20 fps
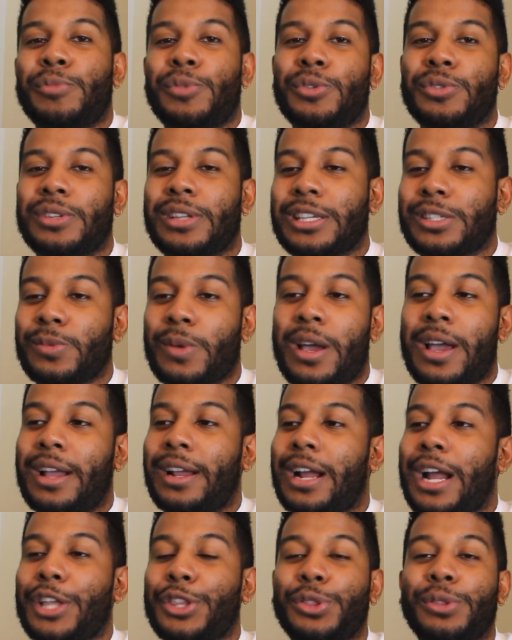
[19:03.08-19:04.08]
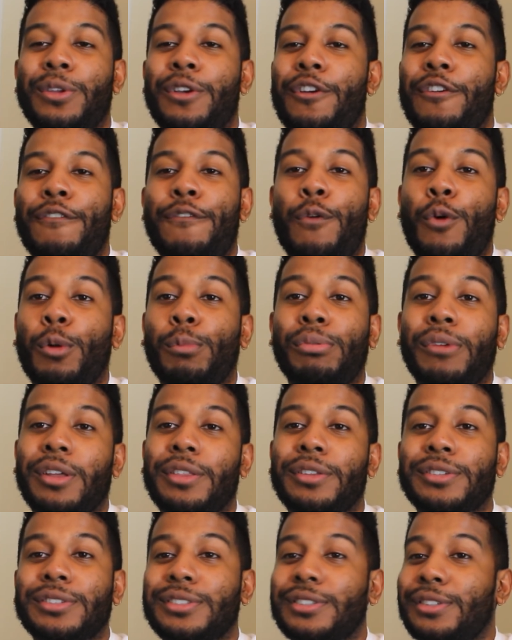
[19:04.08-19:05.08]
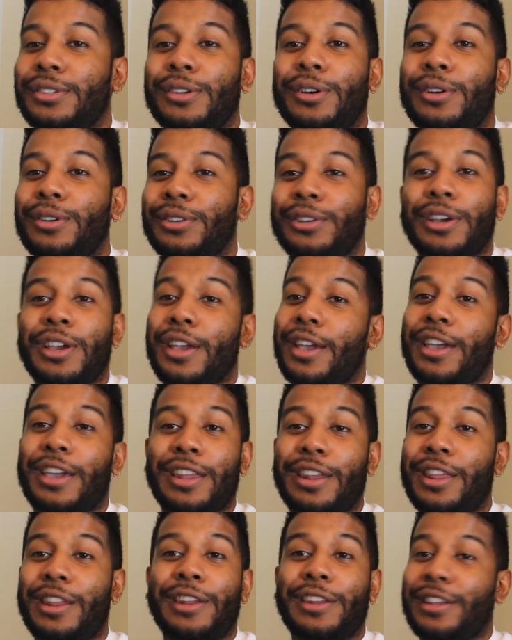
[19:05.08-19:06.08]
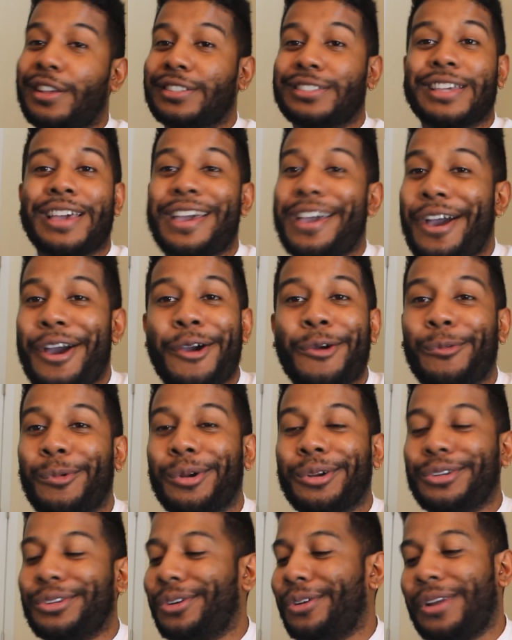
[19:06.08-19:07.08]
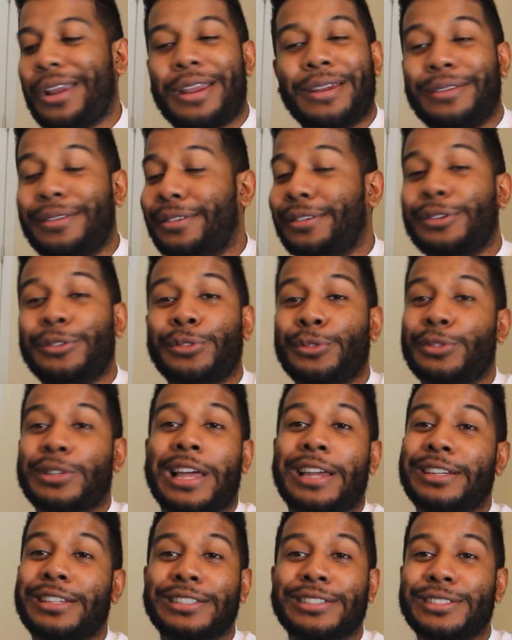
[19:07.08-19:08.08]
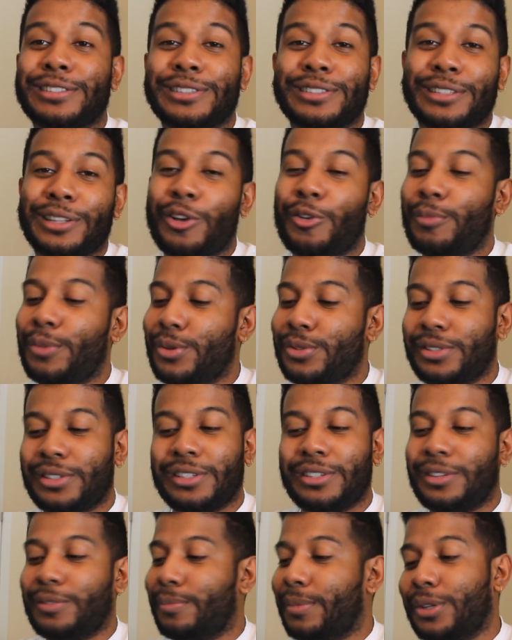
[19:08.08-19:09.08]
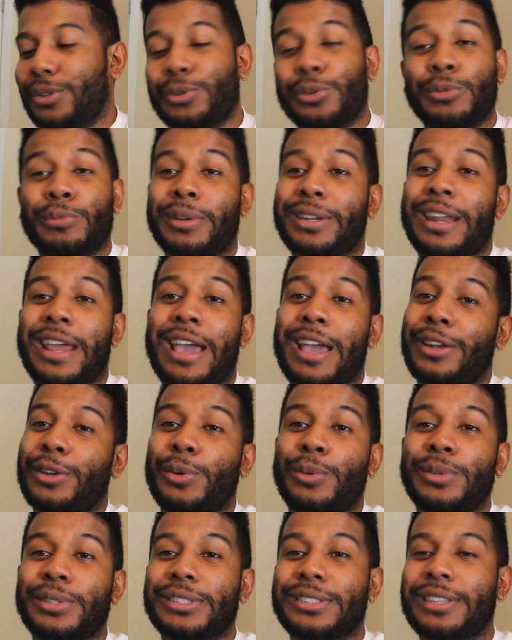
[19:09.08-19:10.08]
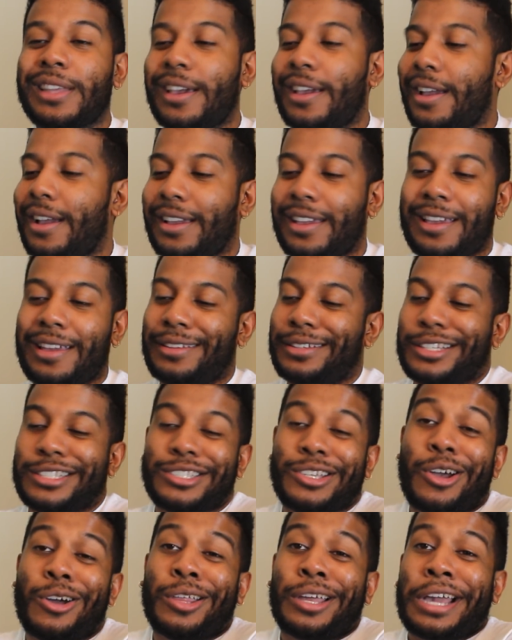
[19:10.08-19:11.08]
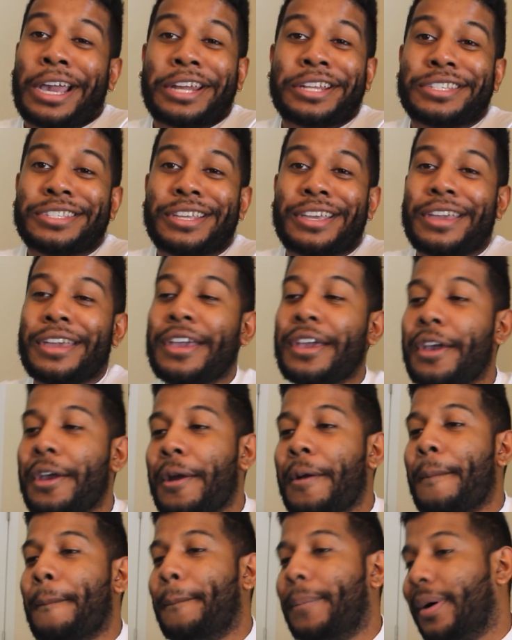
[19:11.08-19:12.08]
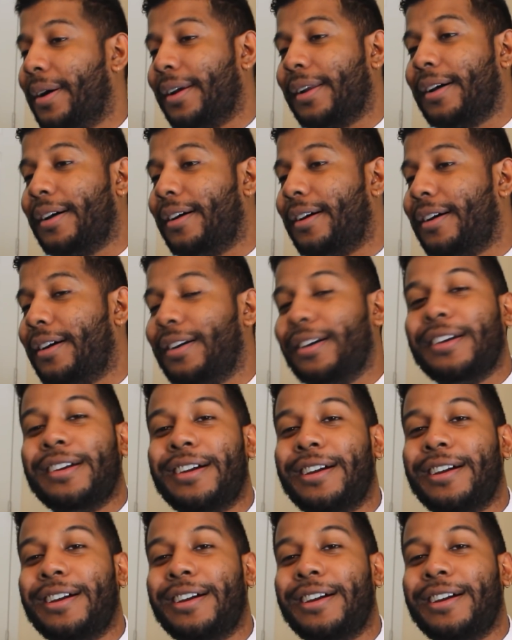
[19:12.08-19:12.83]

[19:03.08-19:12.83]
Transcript: music. That's why I got four brothers, you know. And that's how I work, you know. That dude like listening to slow music. He did my dad doing his thing. That's all I got to say. But,